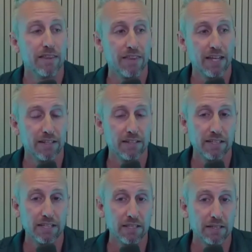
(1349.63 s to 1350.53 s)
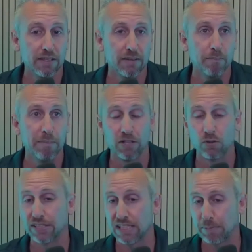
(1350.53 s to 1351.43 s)
than the
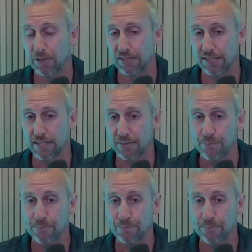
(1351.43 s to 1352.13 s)
medical experience side.